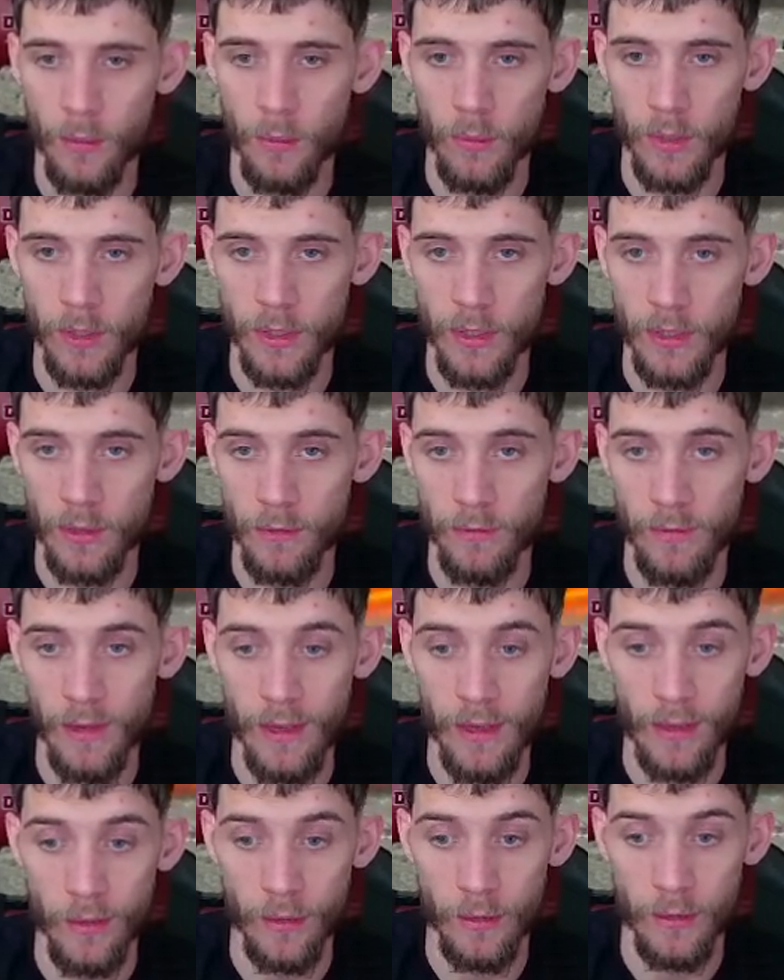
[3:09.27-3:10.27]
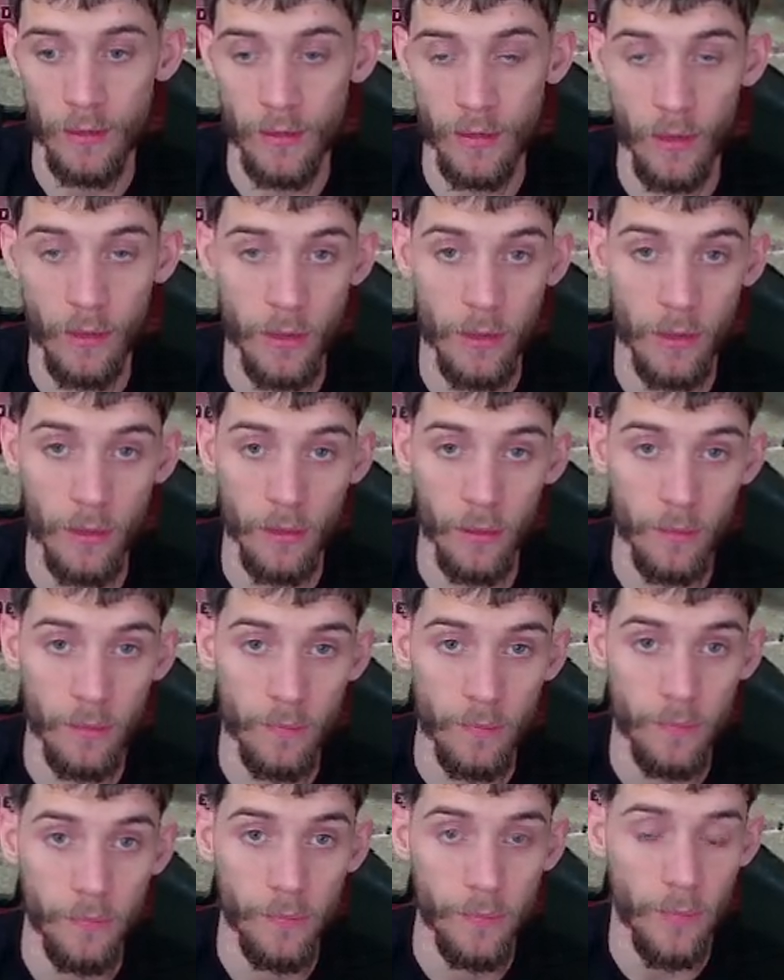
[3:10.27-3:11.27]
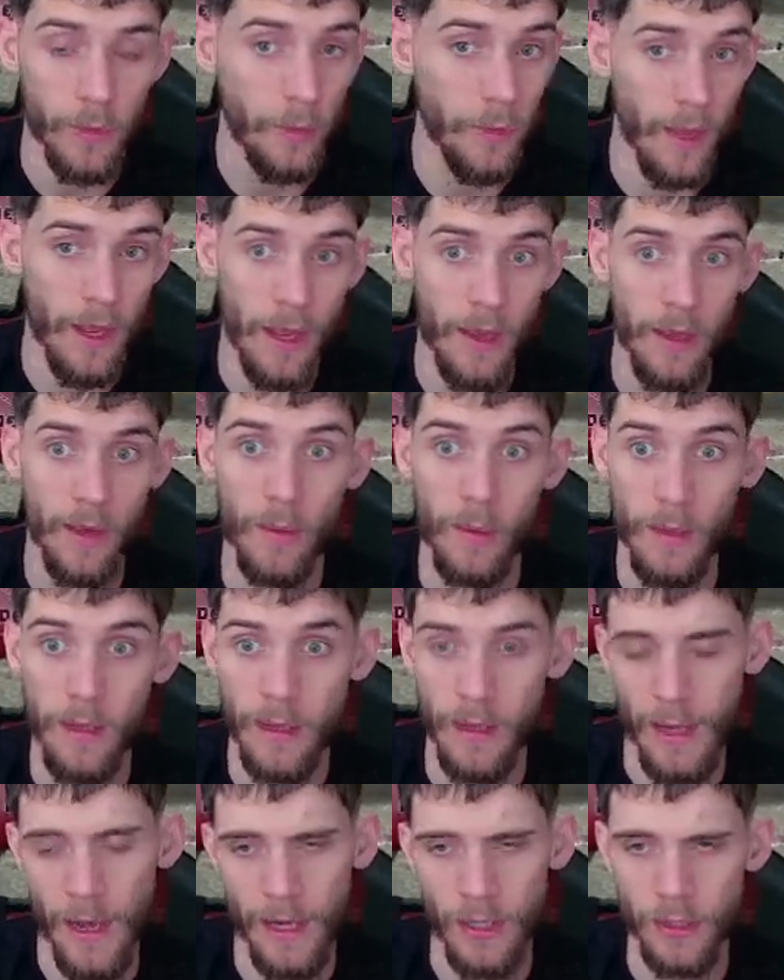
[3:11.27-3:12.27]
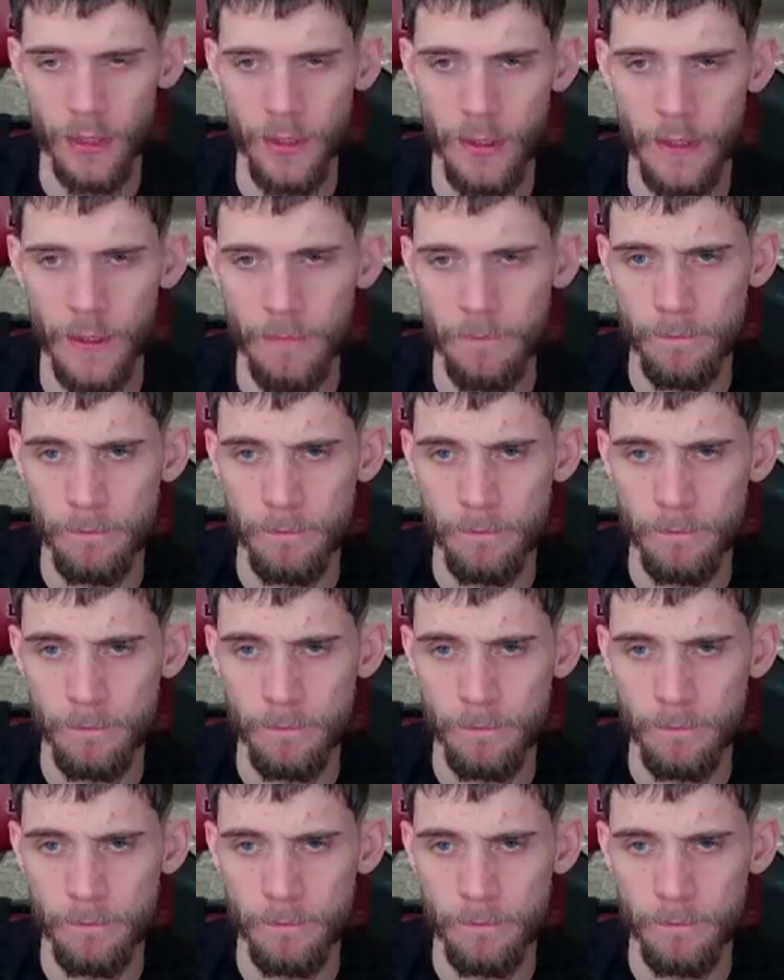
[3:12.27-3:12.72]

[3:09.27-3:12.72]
which he's veiled, so he'll do an AoE actually.